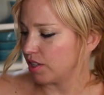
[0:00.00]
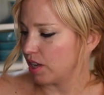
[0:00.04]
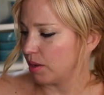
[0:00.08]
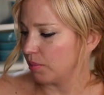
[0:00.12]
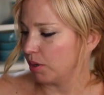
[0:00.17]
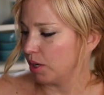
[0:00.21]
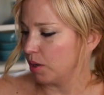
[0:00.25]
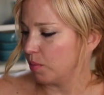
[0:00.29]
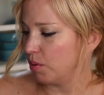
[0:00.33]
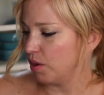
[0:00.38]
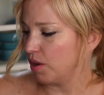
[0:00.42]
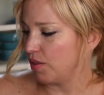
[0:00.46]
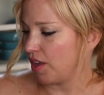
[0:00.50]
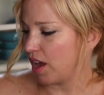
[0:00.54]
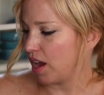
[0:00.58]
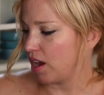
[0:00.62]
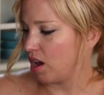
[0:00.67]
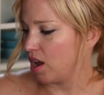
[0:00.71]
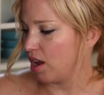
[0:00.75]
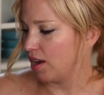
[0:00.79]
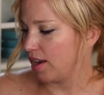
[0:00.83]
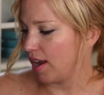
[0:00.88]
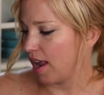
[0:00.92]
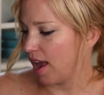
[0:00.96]
So I'm gonna put that
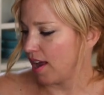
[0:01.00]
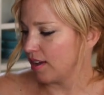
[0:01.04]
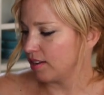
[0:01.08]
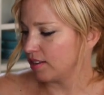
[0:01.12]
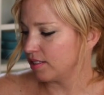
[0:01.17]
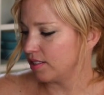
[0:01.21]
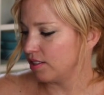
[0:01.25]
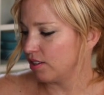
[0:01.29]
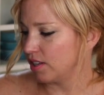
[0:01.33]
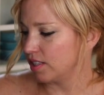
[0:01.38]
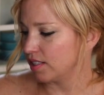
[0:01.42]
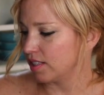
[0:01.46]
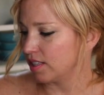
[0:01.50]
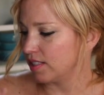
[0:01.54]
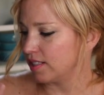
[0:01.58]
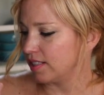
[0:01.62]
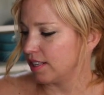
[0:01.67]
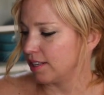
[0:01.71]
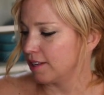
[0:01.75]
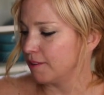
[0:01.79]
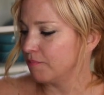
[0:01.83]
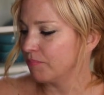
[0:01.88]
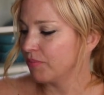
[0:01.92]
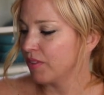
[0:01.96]
on next so you guys can
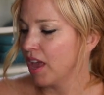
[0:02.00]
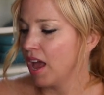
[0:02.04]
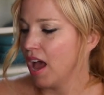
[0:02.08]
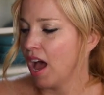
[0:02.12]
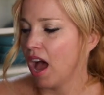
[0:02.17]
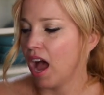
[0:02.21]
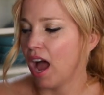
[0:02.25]
see it.